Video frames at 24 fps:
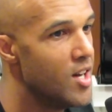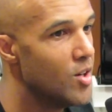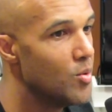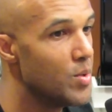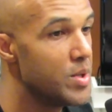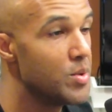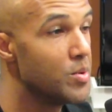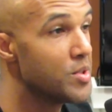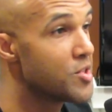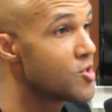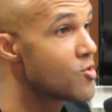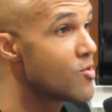
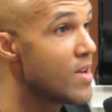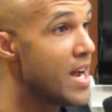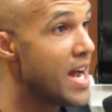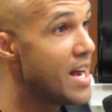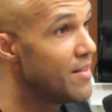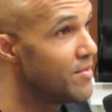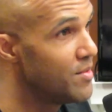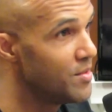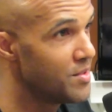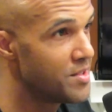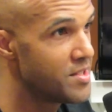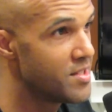we would
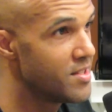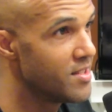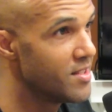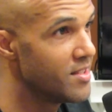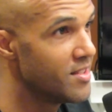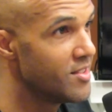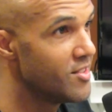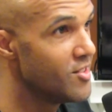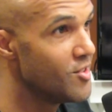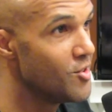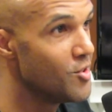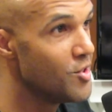travel
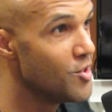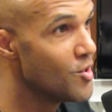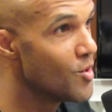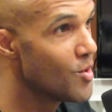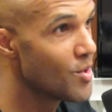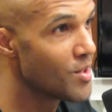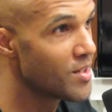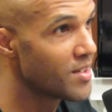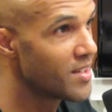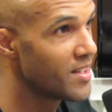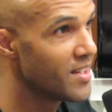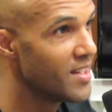to New
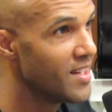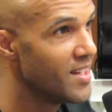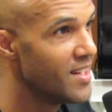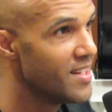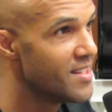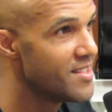York